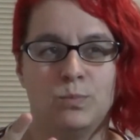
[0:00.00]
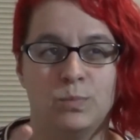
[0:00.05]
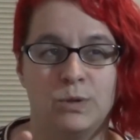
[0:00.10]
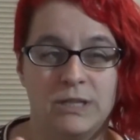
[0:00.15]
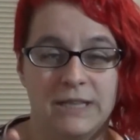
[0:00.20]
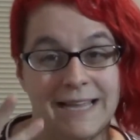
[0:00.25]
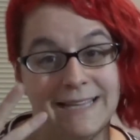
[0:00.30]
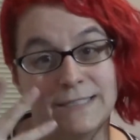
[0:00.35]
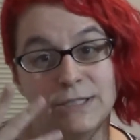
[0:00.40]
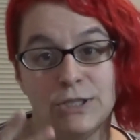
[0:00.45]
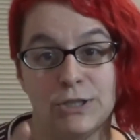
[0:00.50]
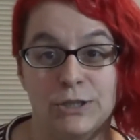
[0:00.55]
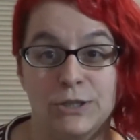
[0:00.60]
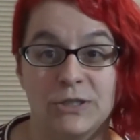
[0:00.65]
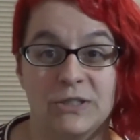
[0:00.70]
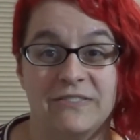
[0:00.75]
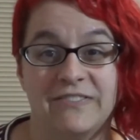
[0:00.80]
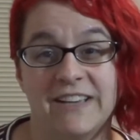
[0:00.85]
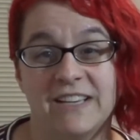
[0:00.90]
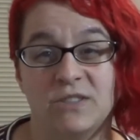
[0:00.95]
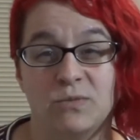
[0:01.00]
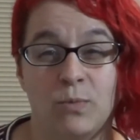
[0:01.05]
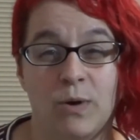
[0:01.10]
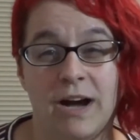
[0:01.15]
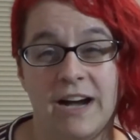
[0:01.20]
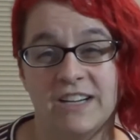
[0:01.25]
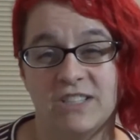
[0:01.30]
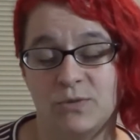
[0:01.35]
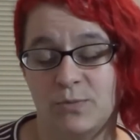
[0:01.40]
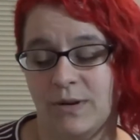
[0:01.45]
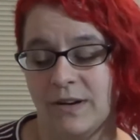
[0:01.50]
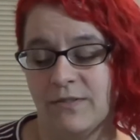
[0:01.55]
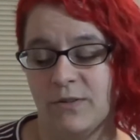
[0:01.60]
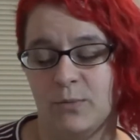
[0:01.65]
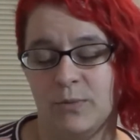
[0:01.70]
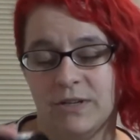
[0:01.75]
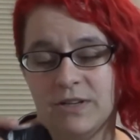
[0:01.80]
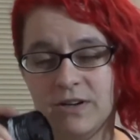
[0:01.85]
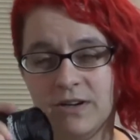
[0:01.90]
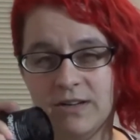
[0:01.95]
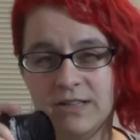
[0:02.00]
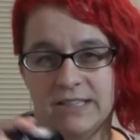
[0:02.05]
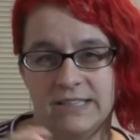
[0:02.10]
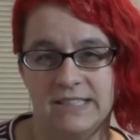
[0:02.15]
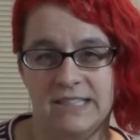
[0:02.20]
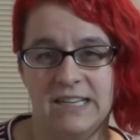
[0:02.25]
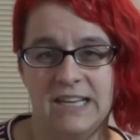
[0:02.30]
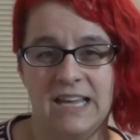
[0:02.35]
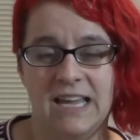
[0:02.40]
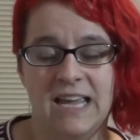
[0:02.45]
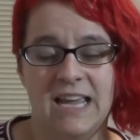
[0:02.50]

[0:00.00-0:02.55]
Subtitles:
cleanser, face wash, whatever you want to call it,